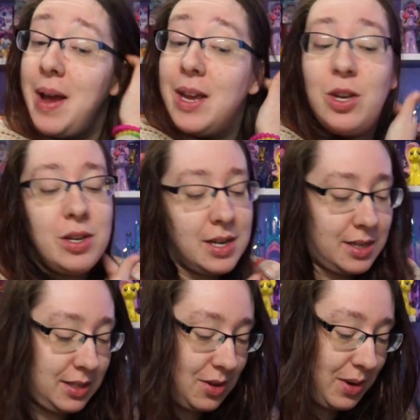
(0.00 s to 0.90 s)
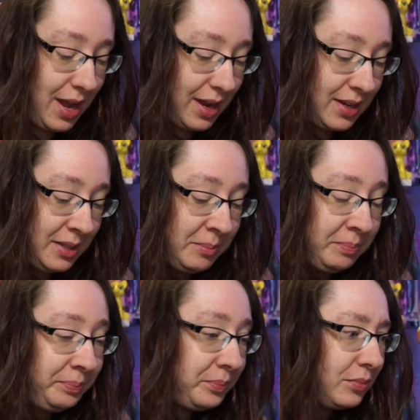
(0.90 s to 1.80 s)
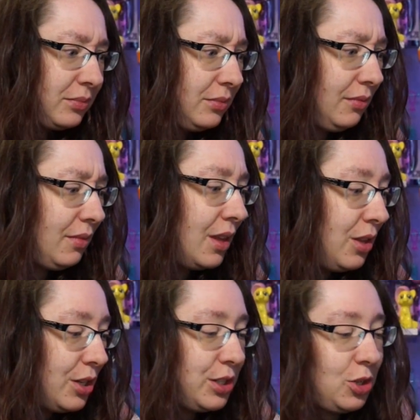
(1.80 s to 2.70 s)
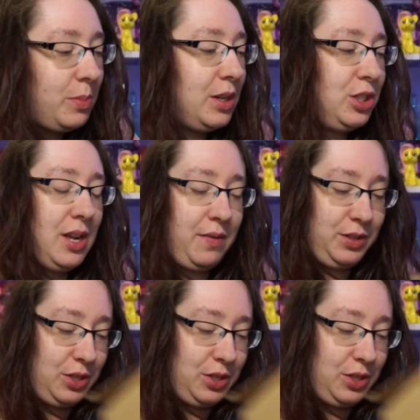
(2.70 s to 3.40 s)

my goodness. Okay. There's so much stuff.